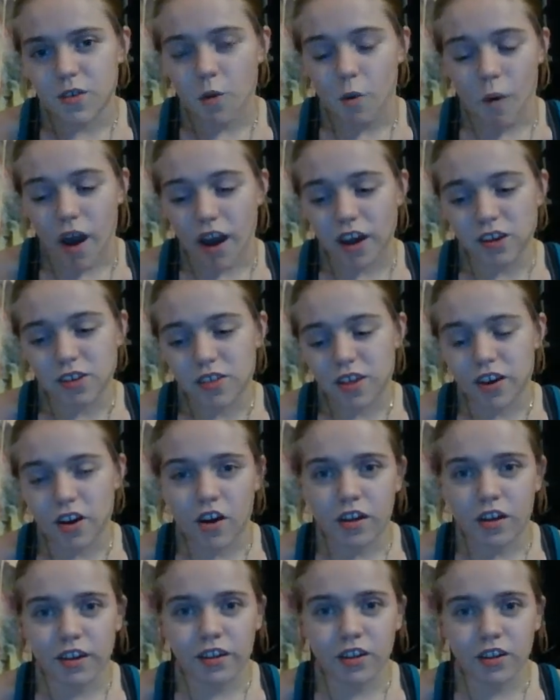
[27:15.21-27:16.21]
Why do they
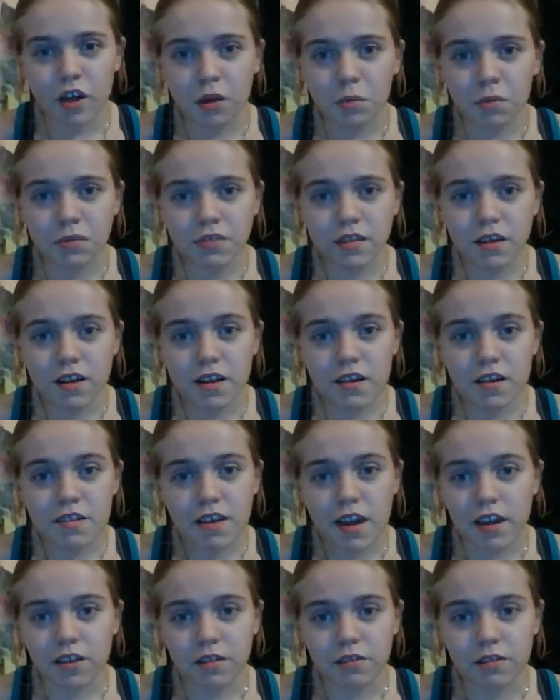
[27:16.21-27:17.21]
call it global studies?
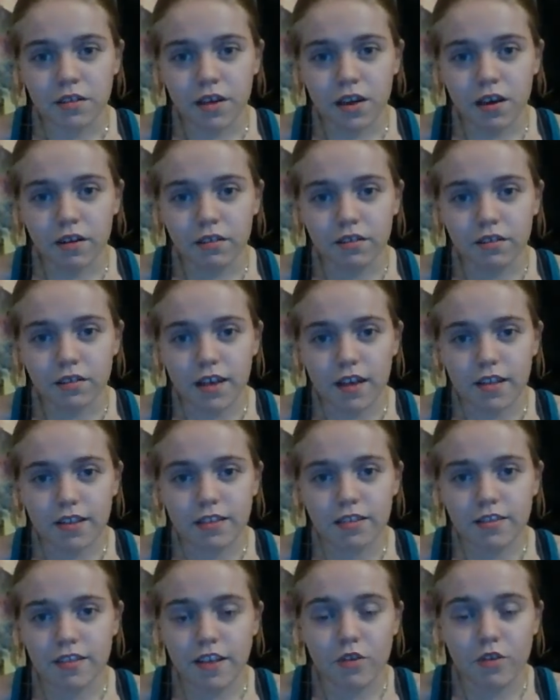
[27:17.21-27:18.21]
I don't
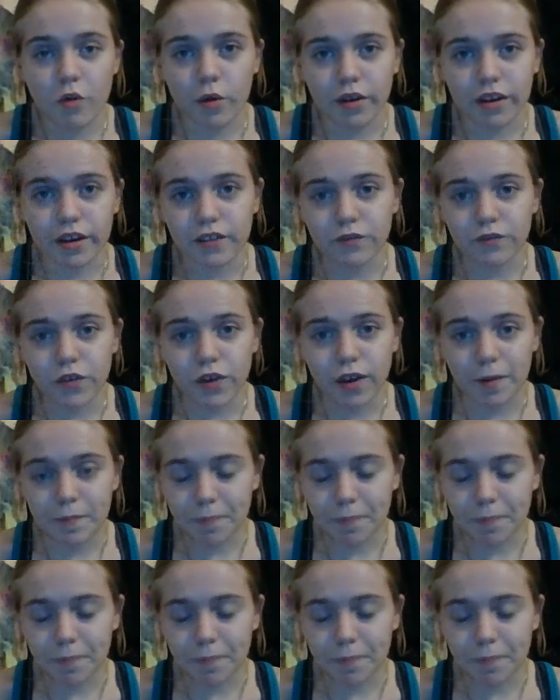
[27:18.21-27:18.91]
know. That's Oregon for you.